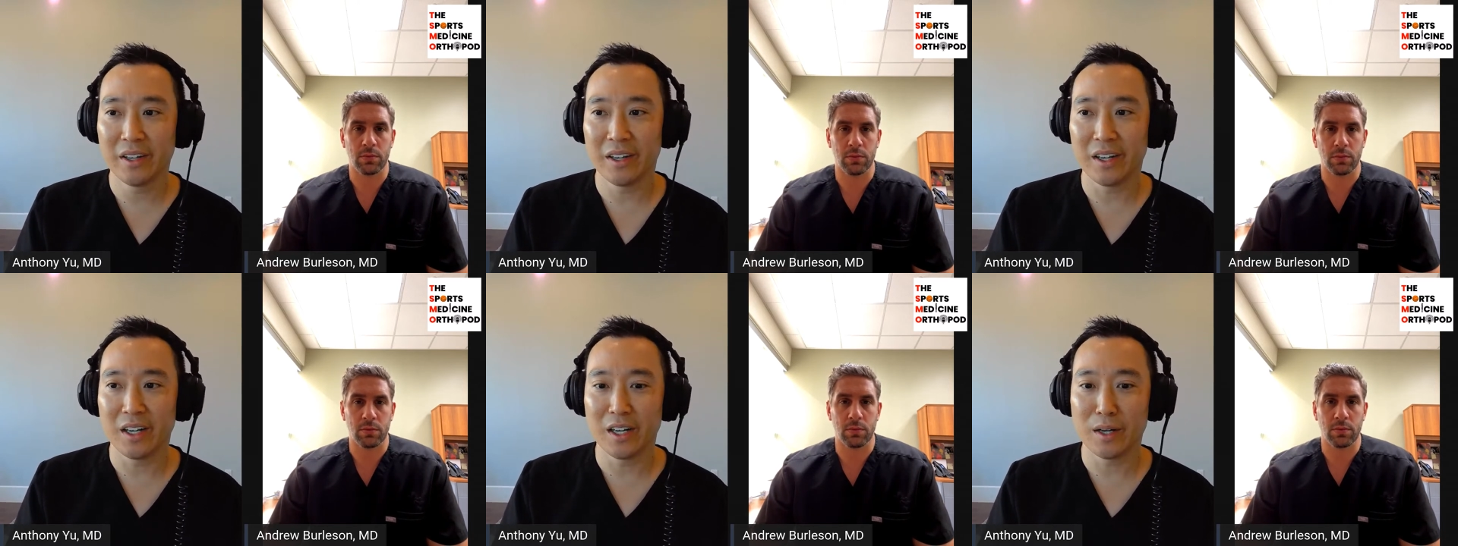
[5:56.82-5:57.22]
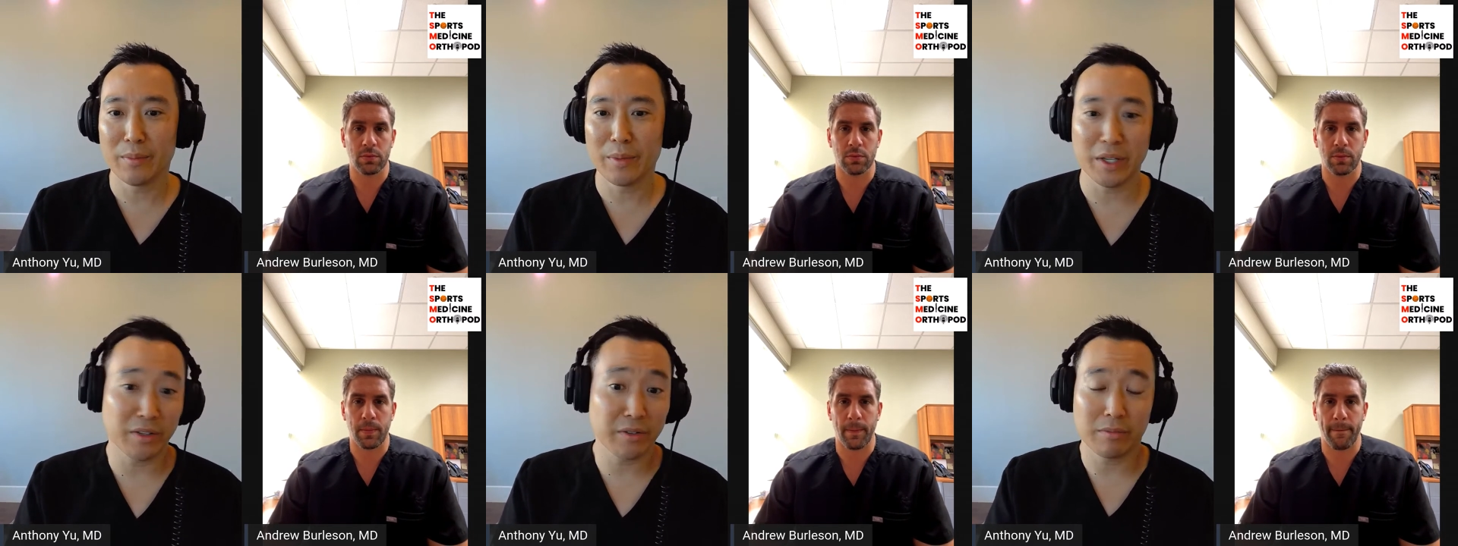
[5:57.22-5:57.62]

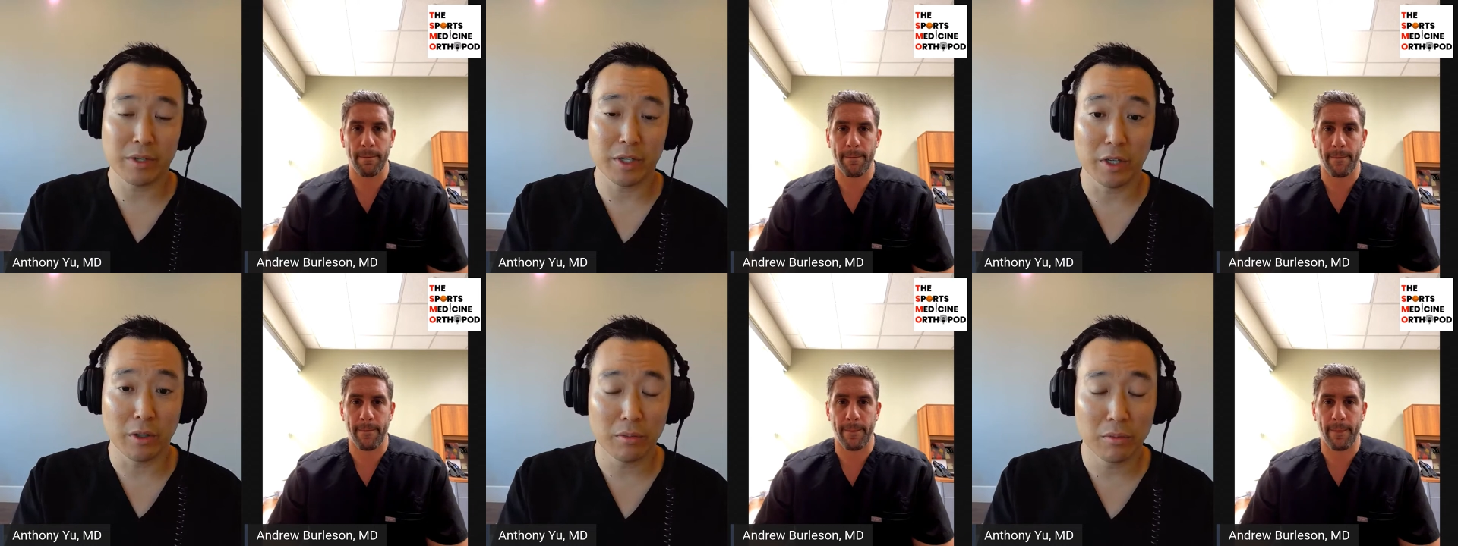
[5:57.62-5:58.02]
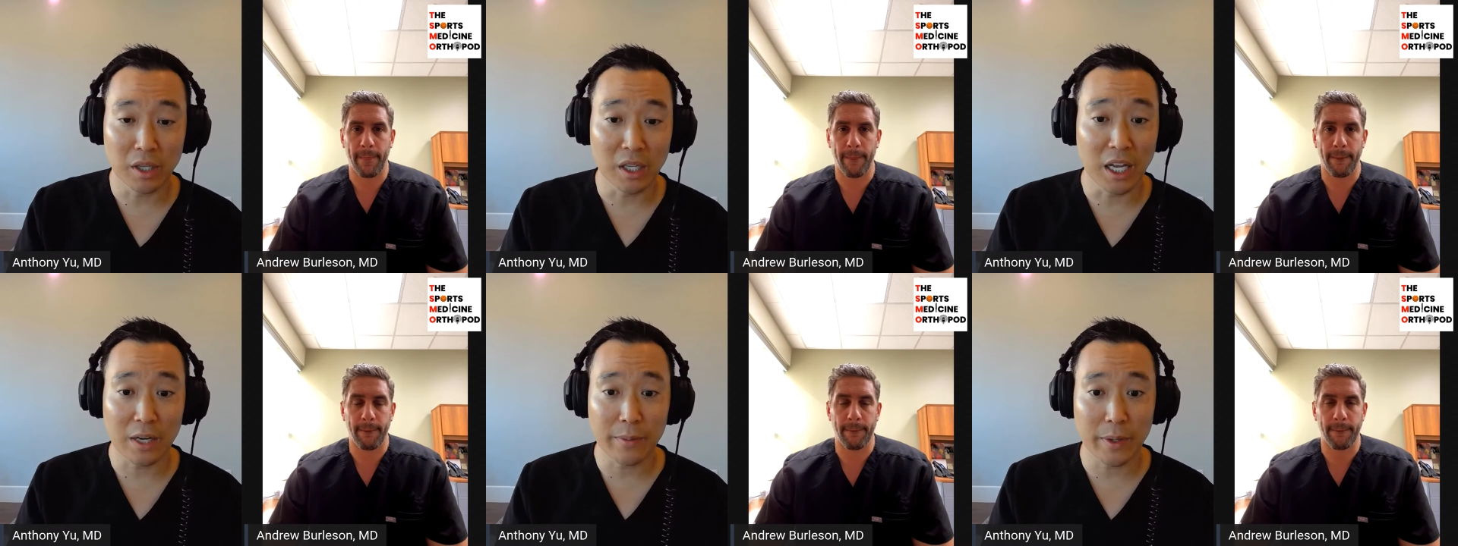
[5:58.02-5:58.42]
Speaker 1: um, and you know, a
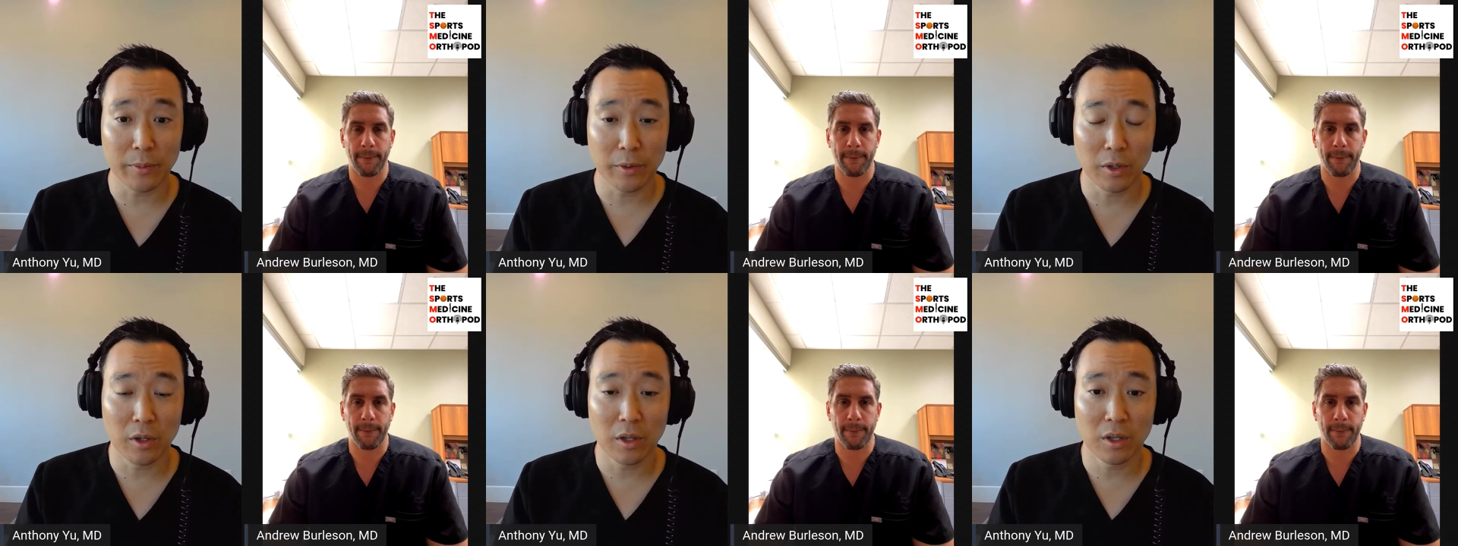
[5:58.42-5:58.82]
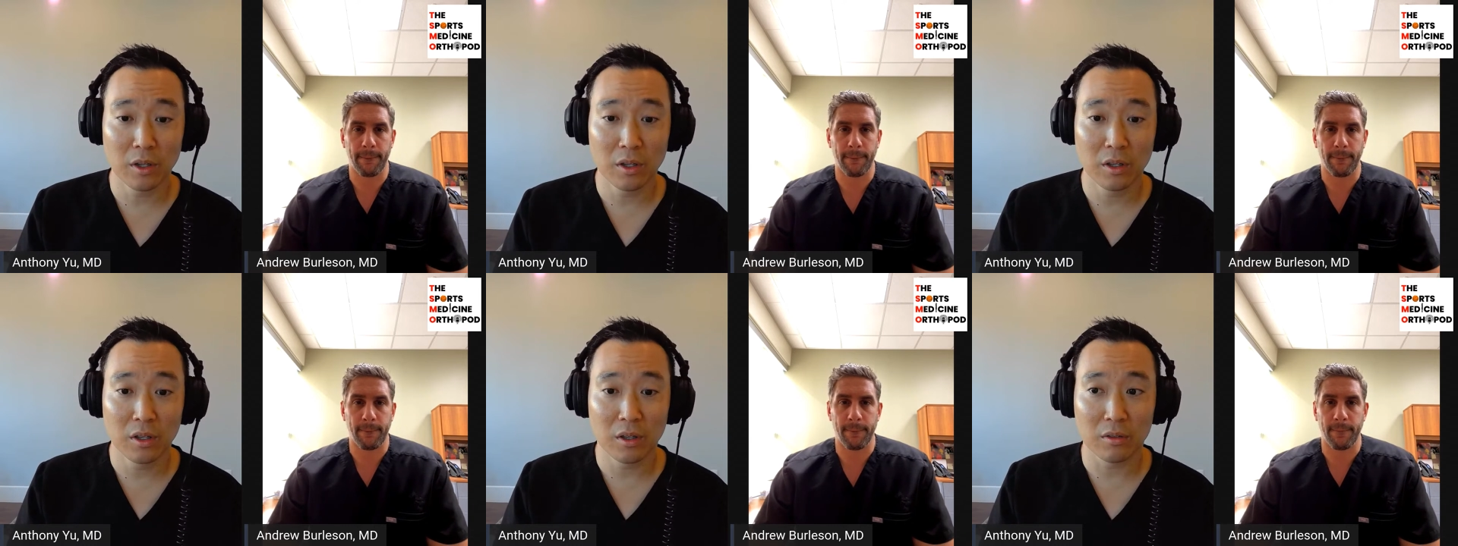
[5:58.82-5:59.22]
lot of
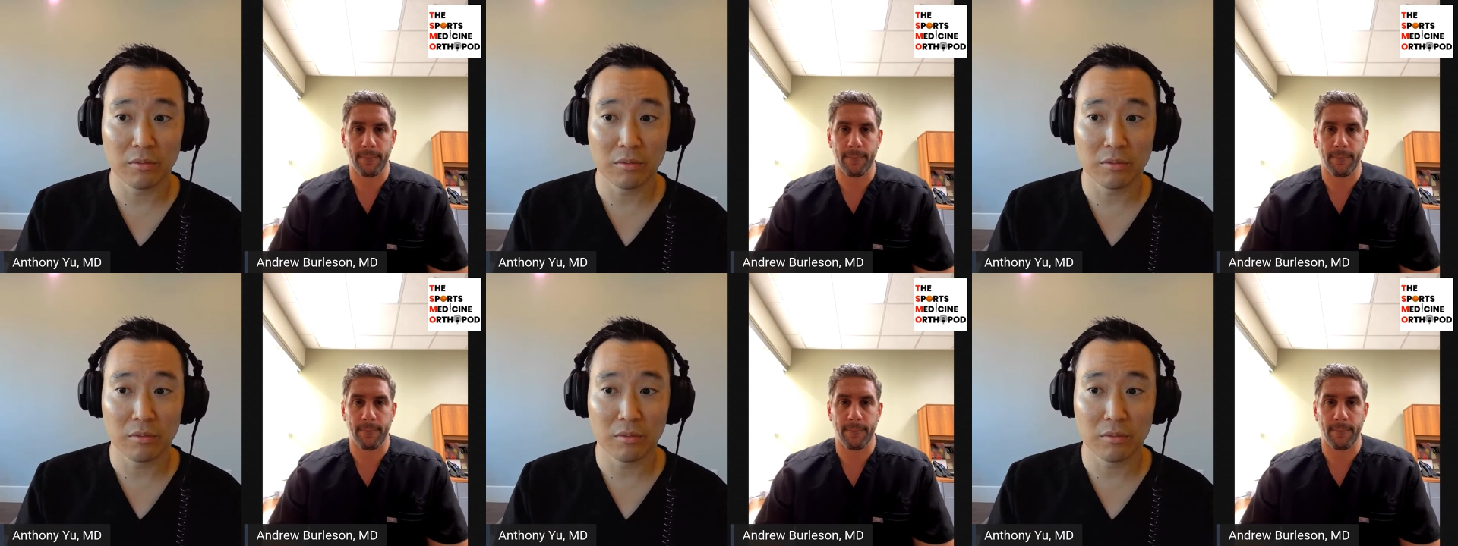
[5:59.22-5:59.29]
people